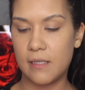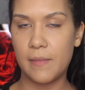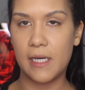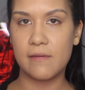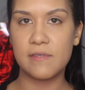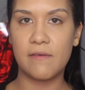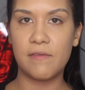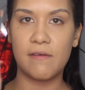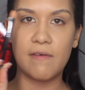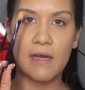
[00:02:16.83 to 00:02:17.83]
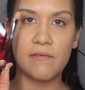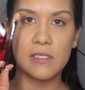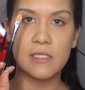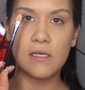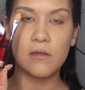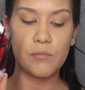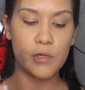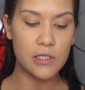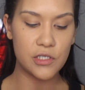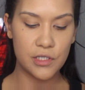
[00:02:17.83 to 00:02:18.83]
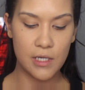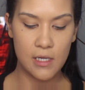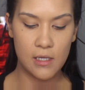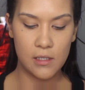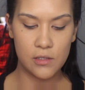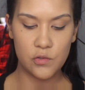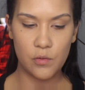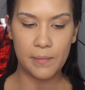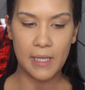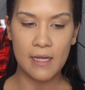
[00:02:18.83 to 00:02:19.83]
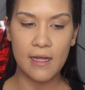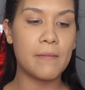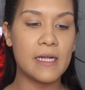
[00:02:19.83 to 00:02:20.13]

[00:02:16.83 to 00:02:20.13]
Sigma F75 concealer brush to apply that.